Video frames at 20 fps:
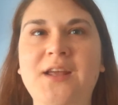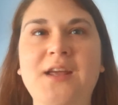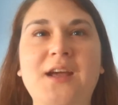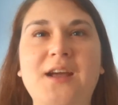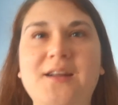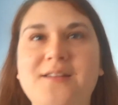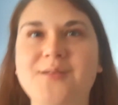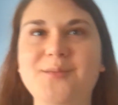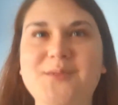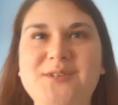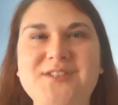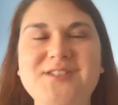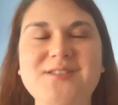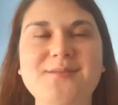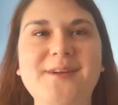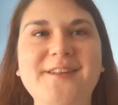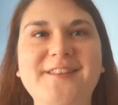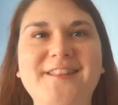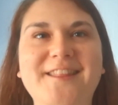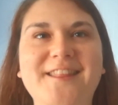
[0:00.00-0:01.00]
And then we do some
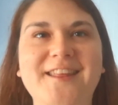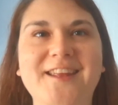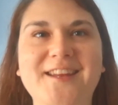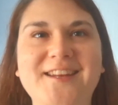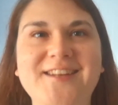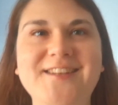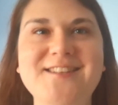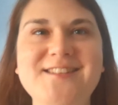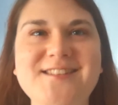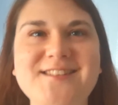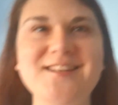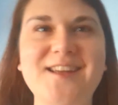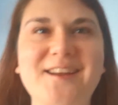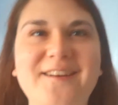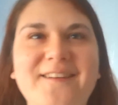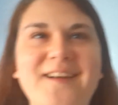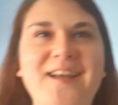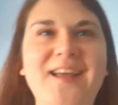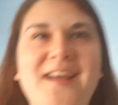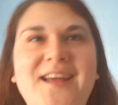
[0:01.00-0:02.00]
other things.
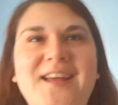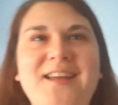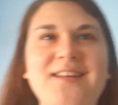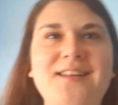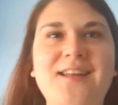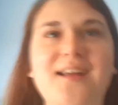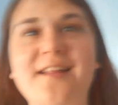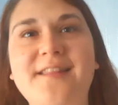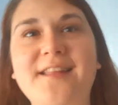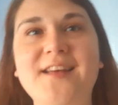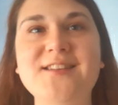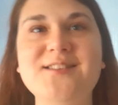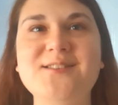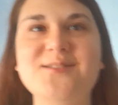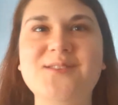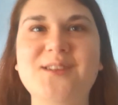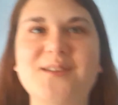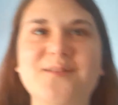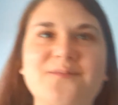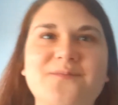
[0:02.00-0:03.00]
So yeah, that's
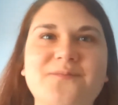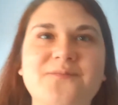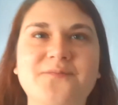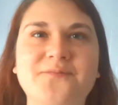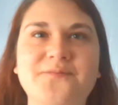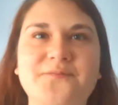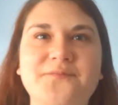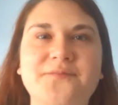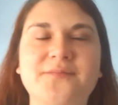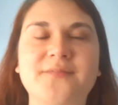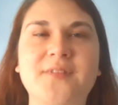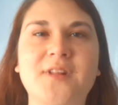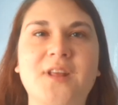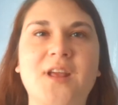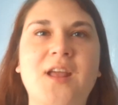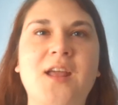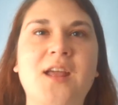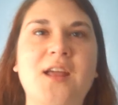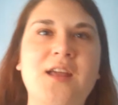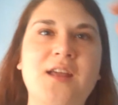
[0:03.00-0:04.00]

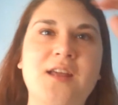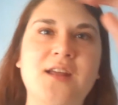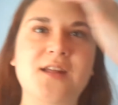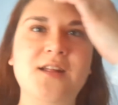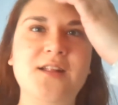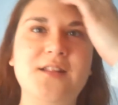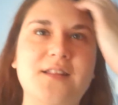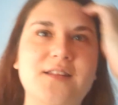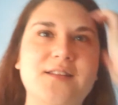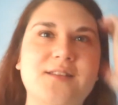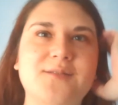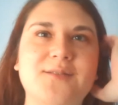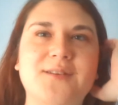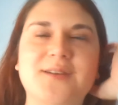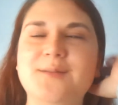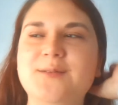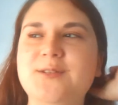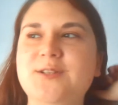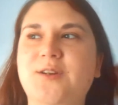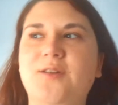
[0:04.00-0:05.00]
what
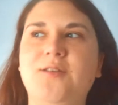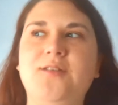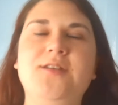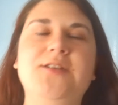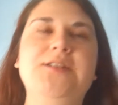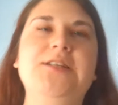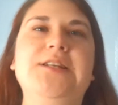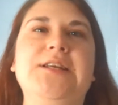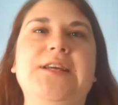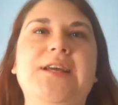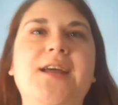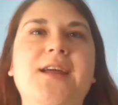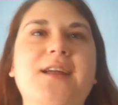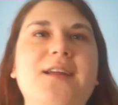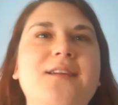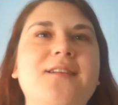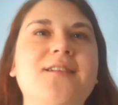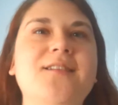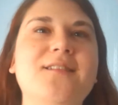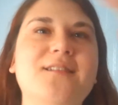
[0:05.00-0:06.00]
I'm showing you
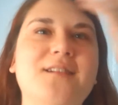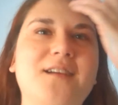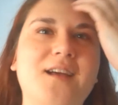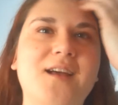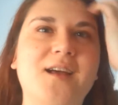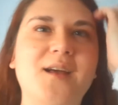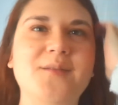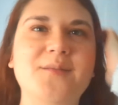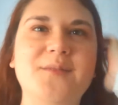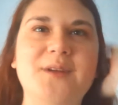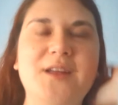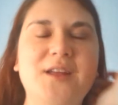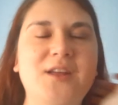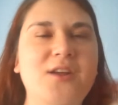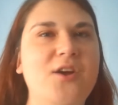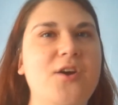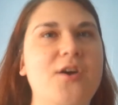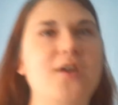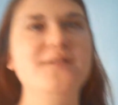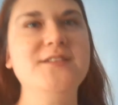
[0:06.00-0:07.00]
today.
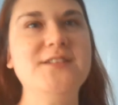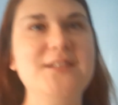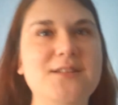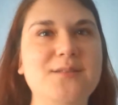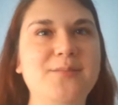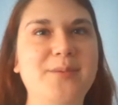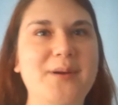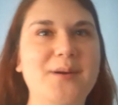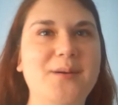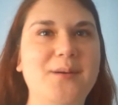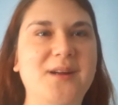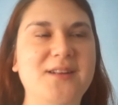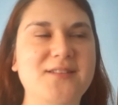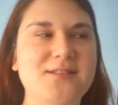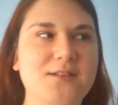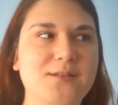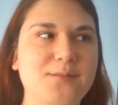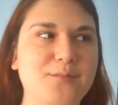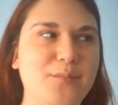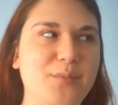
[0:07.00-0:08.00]
Obviously the pirouettes
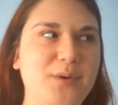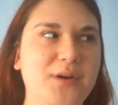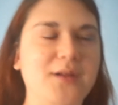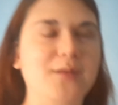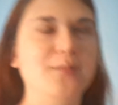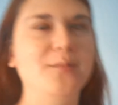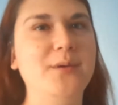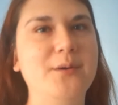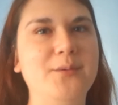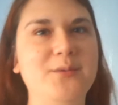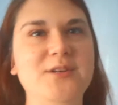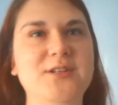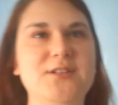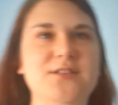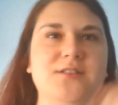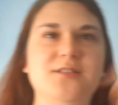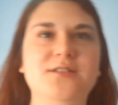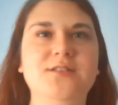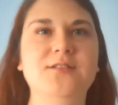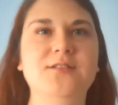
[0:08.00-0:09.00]
aren't brilliant, but we're just